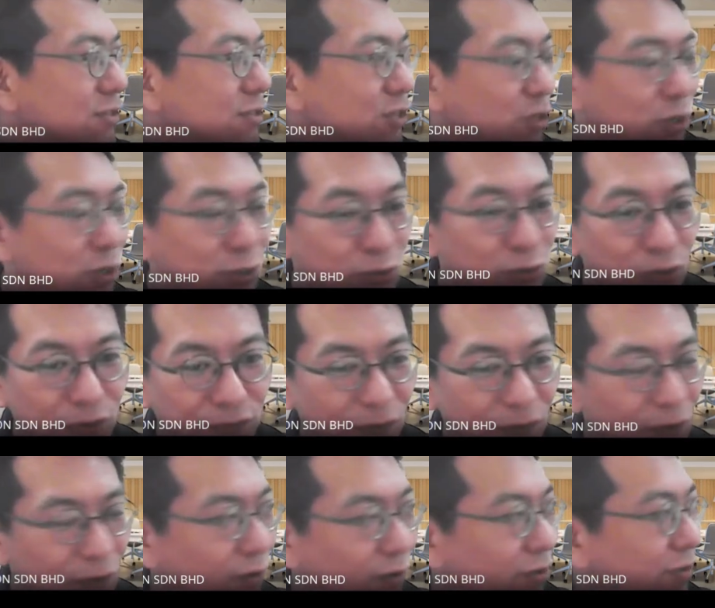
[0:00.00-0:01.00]

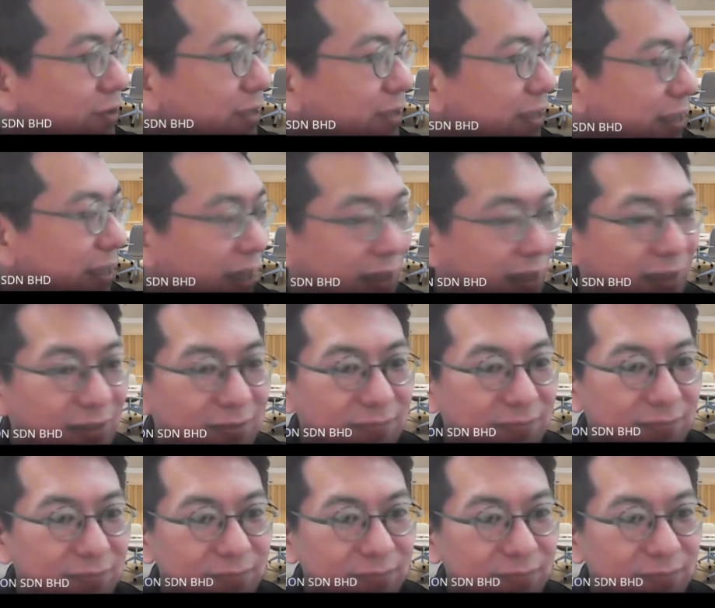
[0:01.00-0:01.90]
034. Okay,